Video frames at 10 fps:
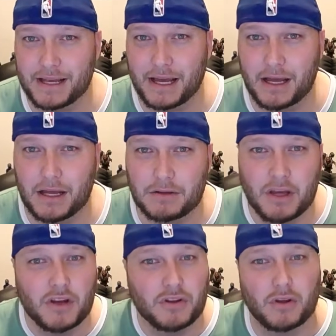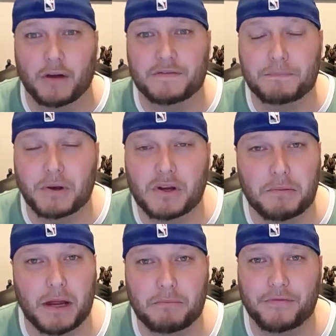I've
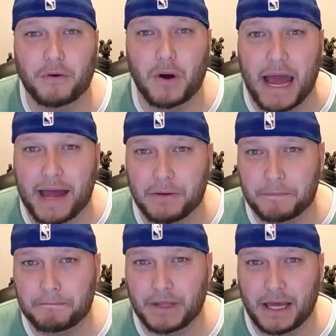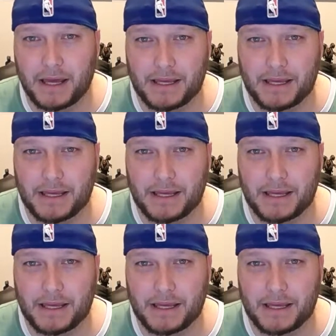spoken about him before, Adam.